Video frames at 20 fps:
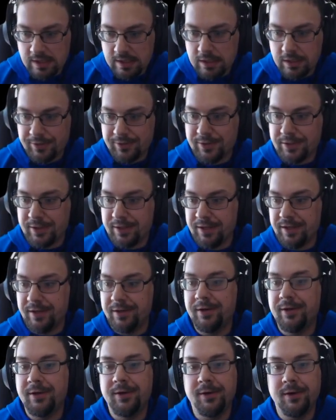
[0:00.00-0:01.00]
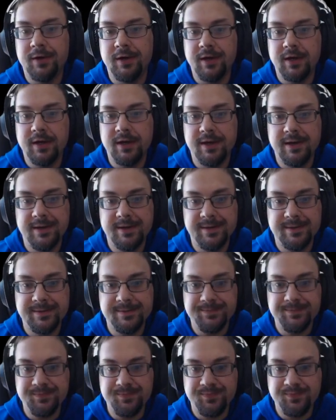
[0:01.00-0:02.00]
Oy, oy.
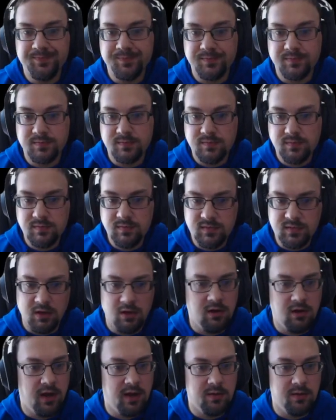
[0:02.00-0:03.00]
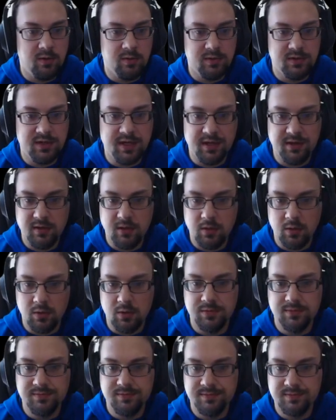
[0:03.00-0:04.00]
Alright, well, we're taking the gold.
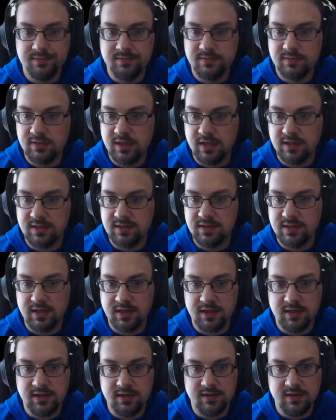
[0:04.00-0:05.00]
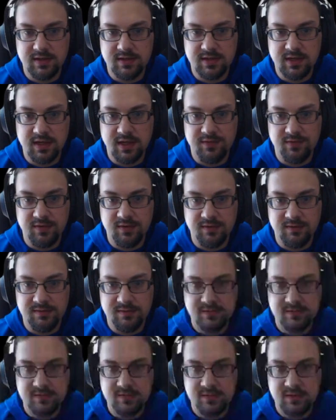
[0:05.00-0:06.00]
That's a given.
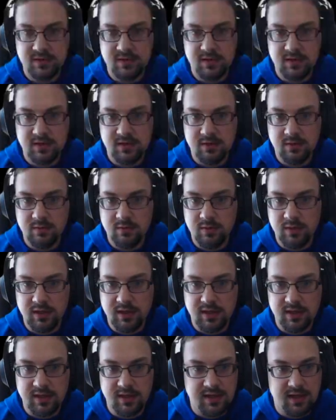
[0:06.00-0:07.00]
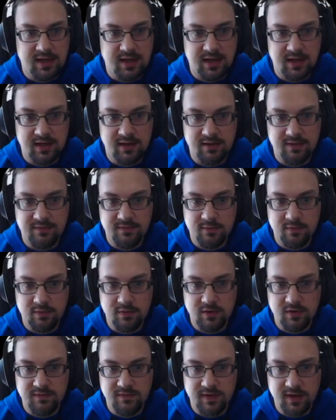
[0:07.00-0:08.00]
We cannot afford
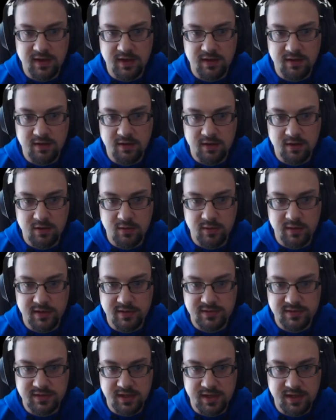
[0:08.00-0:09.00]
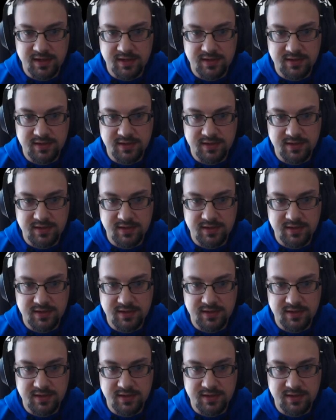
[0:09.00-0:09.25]
to fight gargoyles yet,